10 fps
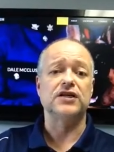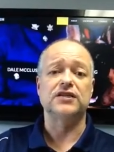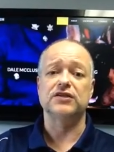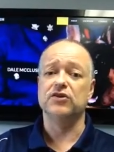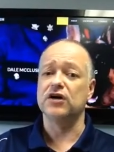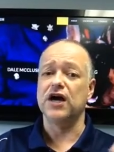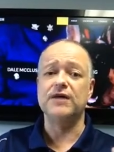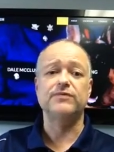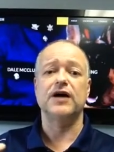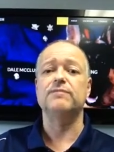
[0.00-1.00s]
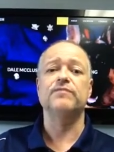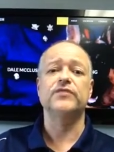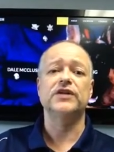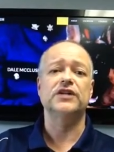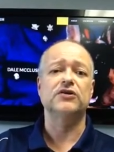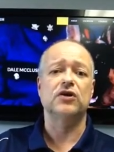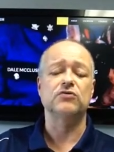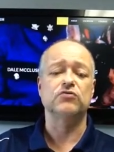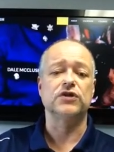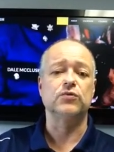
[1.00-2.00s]
get that dog hyped up, get that
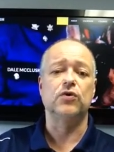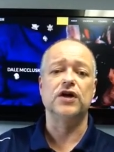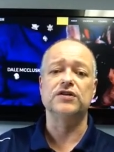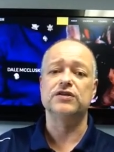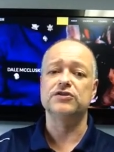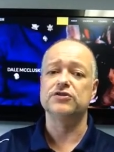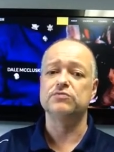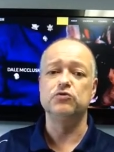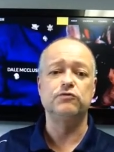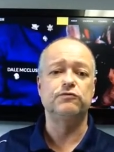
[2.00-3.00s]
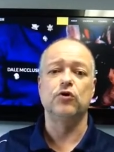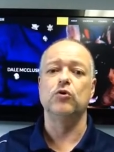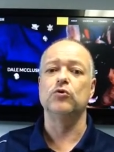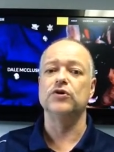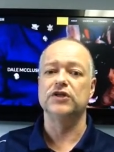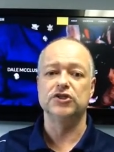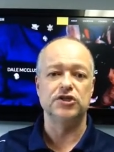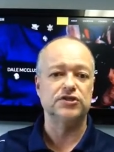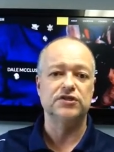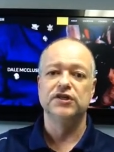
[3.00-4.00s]
dog really wanting to just move forward and
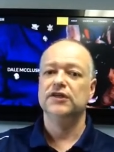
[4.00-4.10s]
just